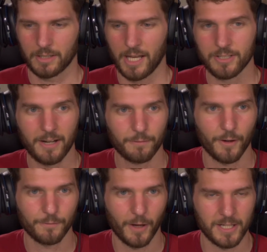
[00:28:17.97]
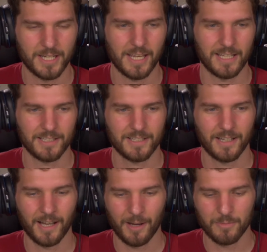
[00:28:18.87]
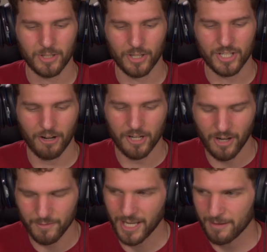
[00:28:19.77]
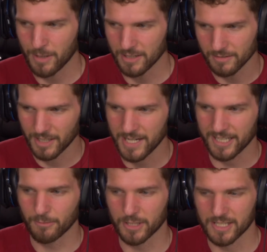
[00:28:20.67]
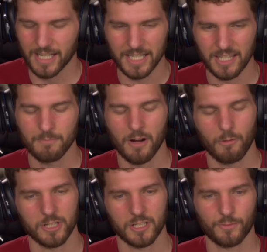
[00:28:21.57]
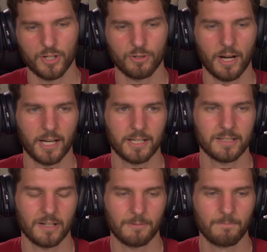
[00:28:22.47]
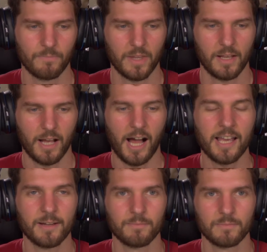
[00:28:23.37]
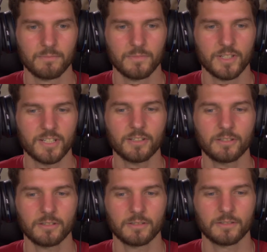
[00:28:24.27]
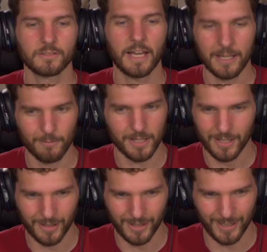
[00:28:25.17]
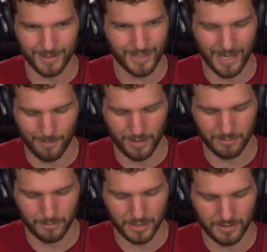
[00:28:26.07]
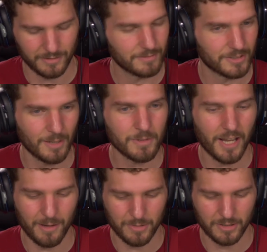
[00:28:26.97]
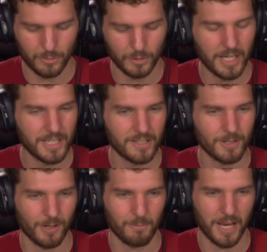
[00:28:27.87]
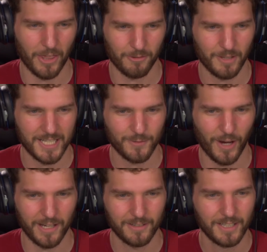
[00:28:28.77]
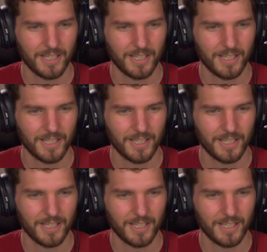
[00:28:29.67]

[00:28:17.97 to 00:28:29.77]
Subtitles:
how's that for a fun tease? So the charity drive has kind of been connected with this thing in limbo, which is frustrating. And so I am still angry that the thing isn't happening, but sometimes cool ideas don't come together. That's fine.